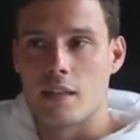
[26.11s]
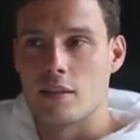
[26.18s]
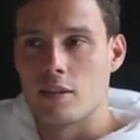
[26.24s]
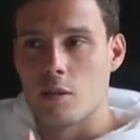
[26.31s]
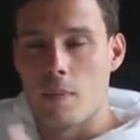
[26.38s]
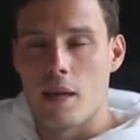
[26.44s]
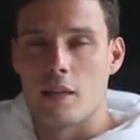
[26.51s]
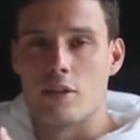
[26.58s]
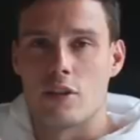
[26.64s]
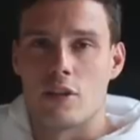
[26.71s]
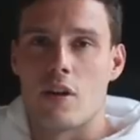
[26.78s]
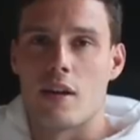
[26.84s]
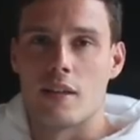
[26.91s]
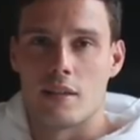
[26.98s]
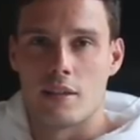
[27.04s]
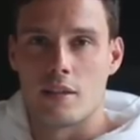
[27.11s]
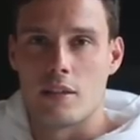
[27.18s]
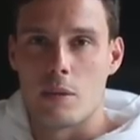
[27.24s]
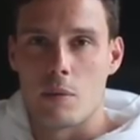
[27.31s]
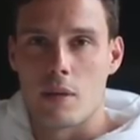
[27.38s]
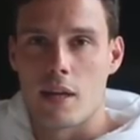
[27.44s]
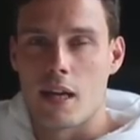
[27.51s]
Because it's about tinnitus
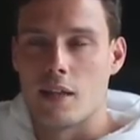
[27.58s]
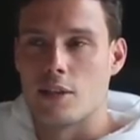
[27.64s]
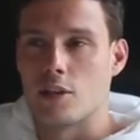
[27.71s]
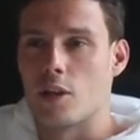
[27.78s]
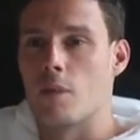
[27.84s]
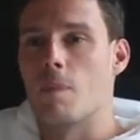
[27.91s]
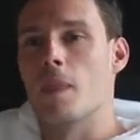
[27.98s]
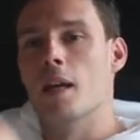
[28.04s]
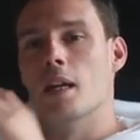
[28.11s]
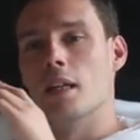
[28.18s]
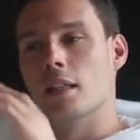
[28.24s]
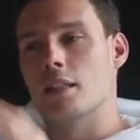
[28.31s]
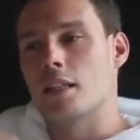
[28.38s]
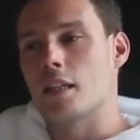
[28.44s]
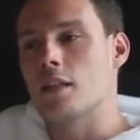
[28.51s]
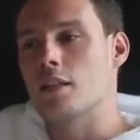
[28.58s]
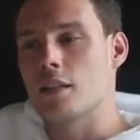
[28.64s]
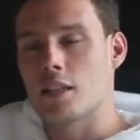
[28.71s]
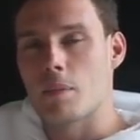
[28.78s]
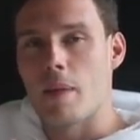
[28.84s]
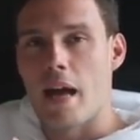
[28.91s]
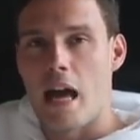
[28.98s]
sleep. Okay, so let's get into
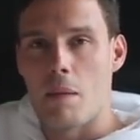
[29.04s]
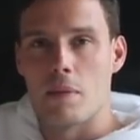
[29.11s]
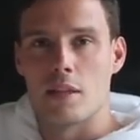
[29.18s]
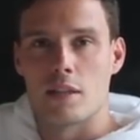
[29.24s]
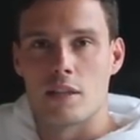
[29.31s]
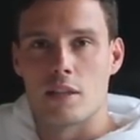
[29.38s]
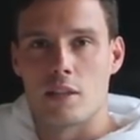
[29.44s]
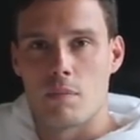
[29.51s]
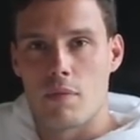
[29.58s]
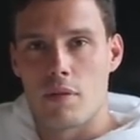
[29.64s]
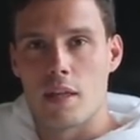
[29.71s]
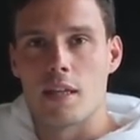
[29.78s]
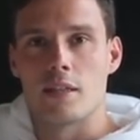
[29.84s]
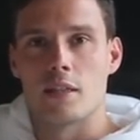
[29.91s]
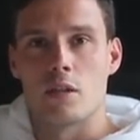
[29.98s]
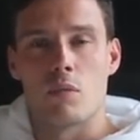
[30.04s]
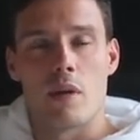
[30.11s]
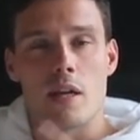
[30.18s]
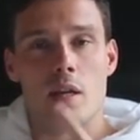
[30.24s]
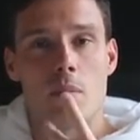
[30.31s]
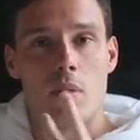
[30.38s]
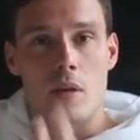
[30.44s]
some habits and some things and the
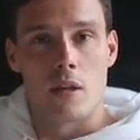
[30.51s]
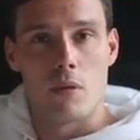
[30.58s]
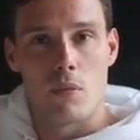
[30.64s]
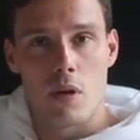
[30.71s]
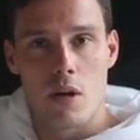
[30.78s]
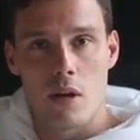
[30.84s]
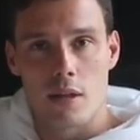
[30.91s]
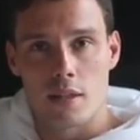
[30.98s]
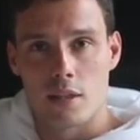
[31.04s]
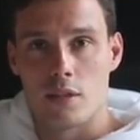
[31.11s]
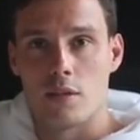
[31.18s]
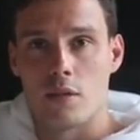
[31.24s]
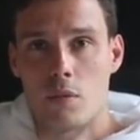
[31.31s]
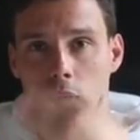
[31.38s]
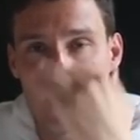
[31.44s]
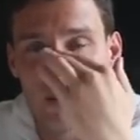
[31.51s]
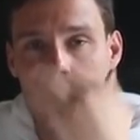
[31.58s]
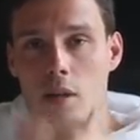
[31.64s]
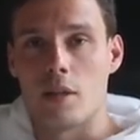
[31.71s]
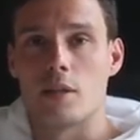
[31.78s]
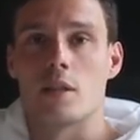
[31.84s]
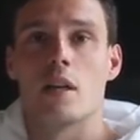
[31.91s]
way your body works and the way your
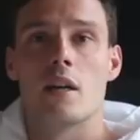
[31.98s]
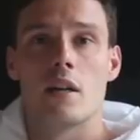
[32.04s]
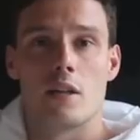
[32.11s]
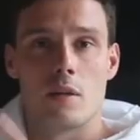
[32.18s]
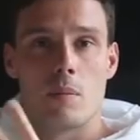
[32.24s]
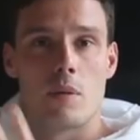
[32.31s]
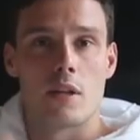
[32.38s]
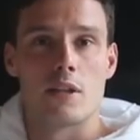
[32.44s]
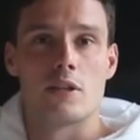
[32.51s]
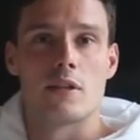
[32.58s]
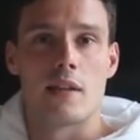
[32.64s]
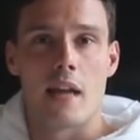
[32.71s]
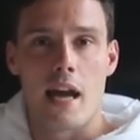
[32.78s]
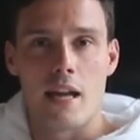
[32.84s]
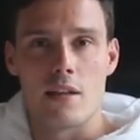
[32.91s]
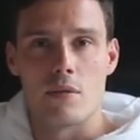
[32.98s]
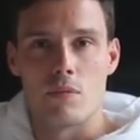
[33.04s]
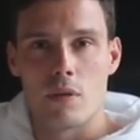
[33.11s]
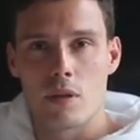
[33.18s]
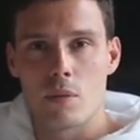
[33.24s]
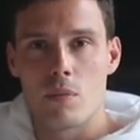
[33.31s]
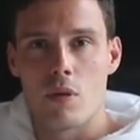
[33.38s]
body's your body's circadian
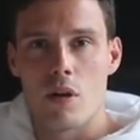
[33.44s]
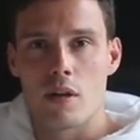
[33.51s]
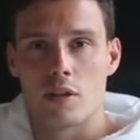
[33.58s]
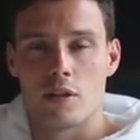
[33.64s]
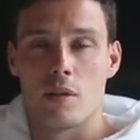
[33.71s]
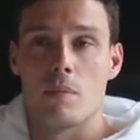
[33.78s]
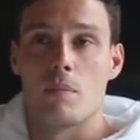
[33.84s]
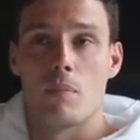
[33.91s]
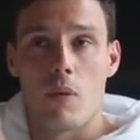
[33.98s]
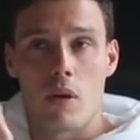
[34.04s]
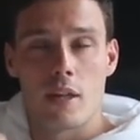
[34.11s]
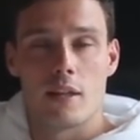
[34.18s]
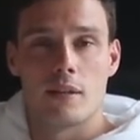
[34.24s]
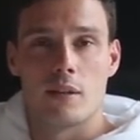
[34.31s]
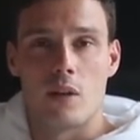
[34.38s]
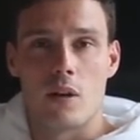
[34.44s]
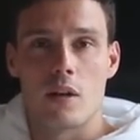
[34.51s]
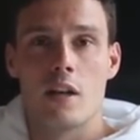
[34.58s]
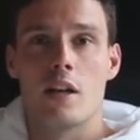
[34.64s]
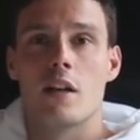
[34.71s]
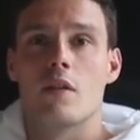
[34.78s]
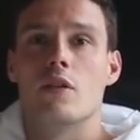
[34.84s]
rhythm works, your body
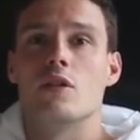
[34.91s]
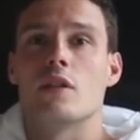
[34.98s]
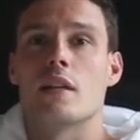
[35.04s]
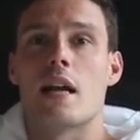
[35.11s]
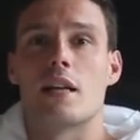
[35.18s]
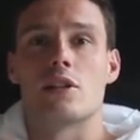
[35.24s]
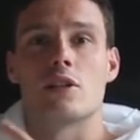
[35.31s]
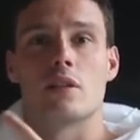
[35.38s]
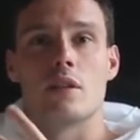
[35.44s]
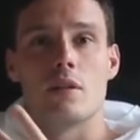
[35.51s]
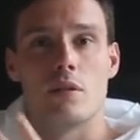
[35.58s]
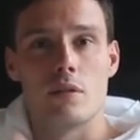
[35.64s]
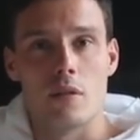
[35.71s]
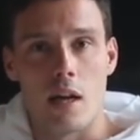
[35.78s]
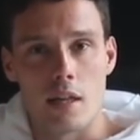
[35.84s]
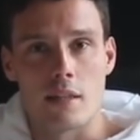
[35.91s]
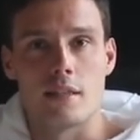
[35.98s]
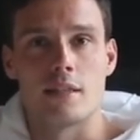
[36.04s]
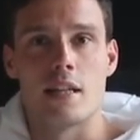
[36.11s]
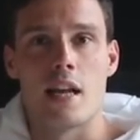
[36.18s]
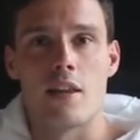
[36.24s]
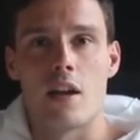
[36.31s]
clock, that you can actually
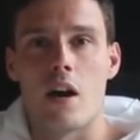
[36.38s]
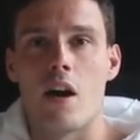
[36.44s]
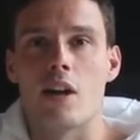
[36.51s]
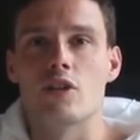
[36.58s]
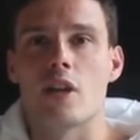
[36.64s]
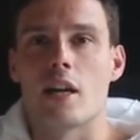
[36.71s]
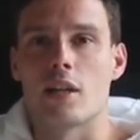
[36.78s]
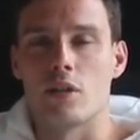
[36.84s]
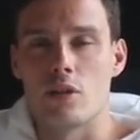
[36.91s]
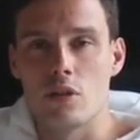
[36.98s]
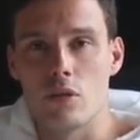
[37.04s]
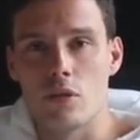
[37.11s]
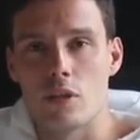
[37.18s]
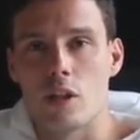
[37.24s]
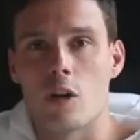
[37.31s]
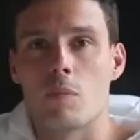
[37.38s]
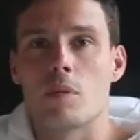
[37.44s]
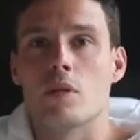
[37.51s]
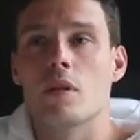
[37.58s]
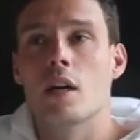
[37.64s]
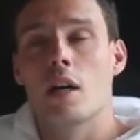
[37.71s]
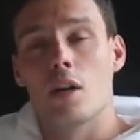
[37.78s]
understand, hijack, and use to help
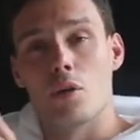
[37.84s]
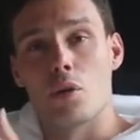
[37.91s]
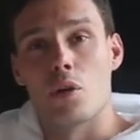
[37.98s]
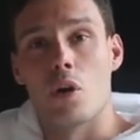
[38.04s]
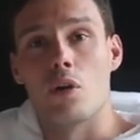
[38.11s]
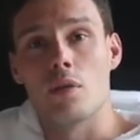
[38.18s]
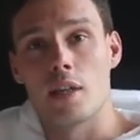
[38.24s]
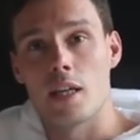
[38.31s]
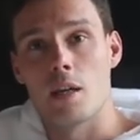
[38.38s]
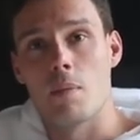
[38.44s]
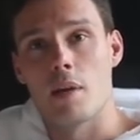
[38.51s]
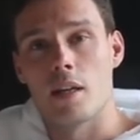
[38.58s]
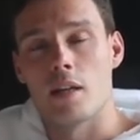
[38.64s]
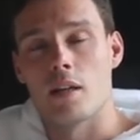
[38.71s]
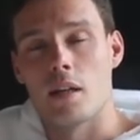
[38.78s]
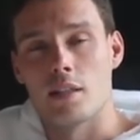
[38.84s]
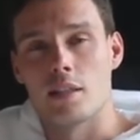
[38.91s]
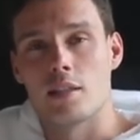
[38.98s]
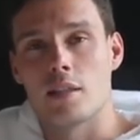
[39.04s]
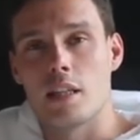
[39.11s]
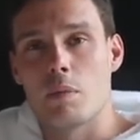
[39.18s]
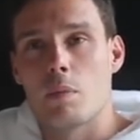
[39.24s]
you not only get a better night's
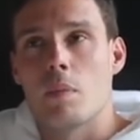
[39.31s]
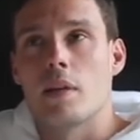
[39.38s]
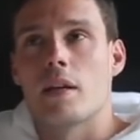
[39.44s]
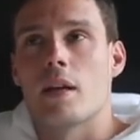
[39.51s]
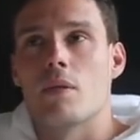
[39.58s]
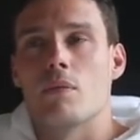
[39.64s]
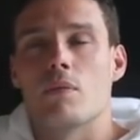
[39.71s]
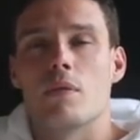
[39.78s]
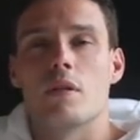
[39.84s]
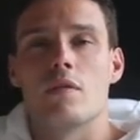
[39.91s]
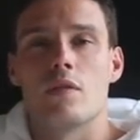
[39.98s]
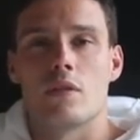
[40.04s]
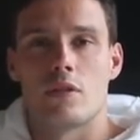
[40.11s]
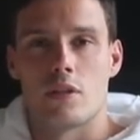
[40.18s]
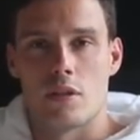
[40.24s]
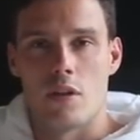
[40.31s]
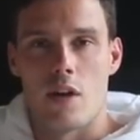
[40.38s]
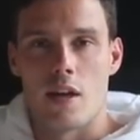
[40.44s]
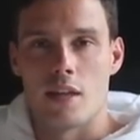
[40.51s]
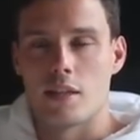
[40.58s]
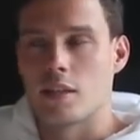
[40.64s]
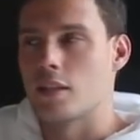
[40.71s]
sleep, but get rid of your
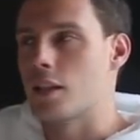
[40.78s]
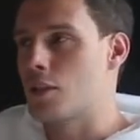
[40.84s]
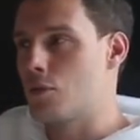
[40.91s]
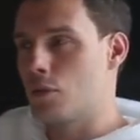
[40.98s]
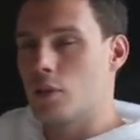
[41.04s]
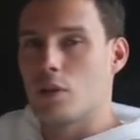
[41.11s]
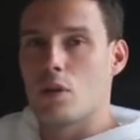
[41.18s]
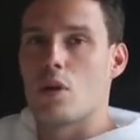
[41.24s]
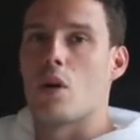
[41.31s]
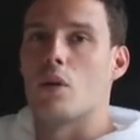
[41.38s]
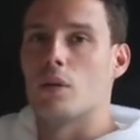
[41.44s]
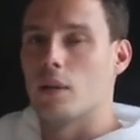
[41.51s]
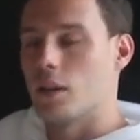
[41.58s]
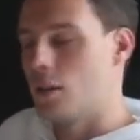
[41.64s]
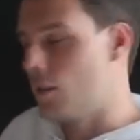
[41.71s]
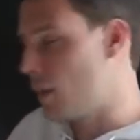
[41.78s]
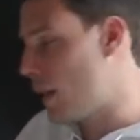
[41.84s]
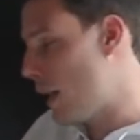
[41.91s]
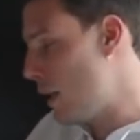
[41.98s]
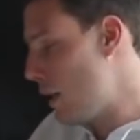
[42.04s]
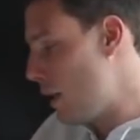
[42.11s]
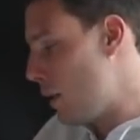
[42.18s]
tinnitus. Because that's really the goal here,
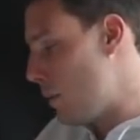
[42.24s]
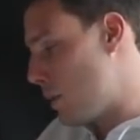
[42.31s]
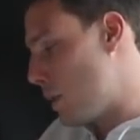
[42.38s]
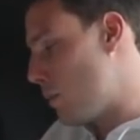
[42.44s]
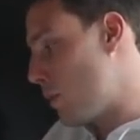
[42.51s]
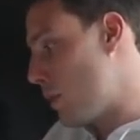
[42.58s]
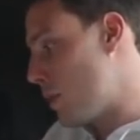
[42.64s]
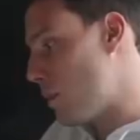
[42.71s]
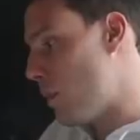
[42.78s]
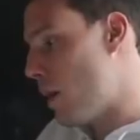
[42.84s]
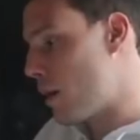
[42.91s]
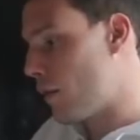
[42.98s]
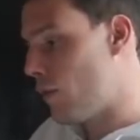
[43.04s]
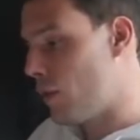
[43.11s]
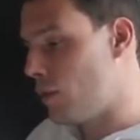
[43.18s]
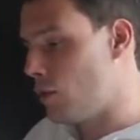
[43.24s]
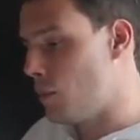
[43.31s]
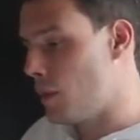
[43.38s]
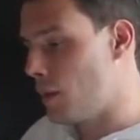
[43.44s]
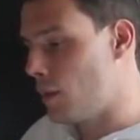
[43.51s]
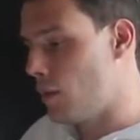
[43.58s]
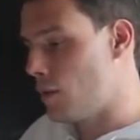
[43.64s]
okay? I'm just gonna bring this microphone a little
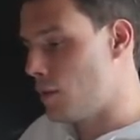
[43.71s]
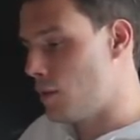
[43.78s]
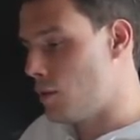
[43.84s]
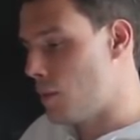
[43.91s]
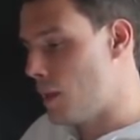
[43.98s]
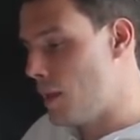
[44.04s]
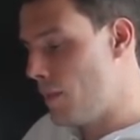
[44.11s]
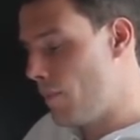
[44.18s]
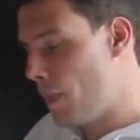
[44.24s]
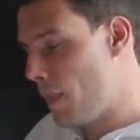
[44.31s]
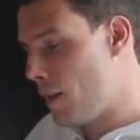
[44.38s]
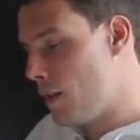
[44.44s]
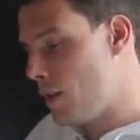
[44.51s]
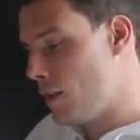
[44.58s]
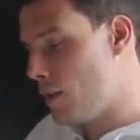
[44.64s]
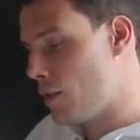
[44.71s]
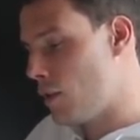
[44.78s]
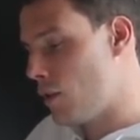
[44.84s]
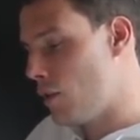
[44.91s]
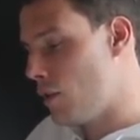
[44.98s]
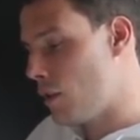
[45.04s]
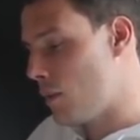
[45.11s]
bit closer to me so
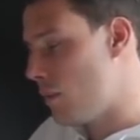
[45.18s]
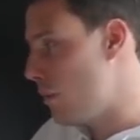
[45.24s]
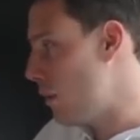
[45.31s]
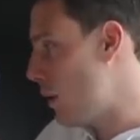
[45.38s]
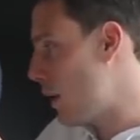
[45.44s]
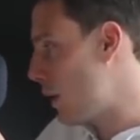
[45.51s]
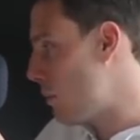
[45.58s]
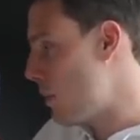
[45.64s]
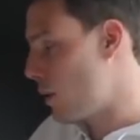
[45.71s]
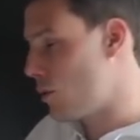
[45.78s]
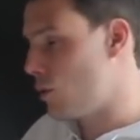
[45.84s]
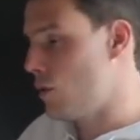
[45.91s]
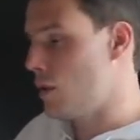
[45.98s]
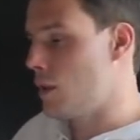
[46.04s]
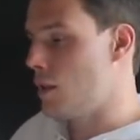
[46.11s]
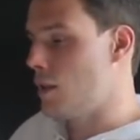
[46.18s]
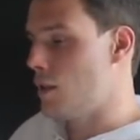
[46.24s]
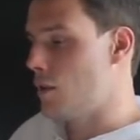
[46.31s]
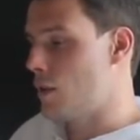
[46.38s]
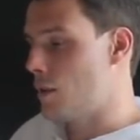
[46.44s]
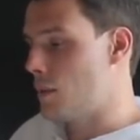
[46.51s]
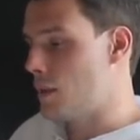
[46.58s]
that you can I can make sure you can
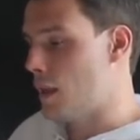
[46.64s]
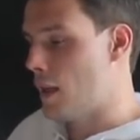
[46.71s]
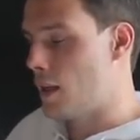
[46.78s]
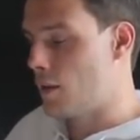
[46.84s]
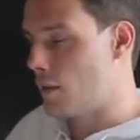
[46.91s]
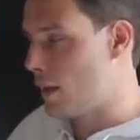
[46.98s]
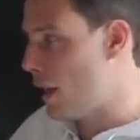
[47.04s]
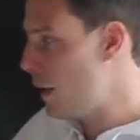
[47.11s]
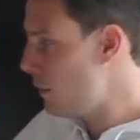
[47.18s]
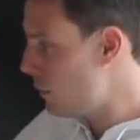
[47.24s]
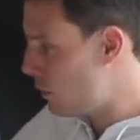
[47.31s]
hear what I'm saying, okay?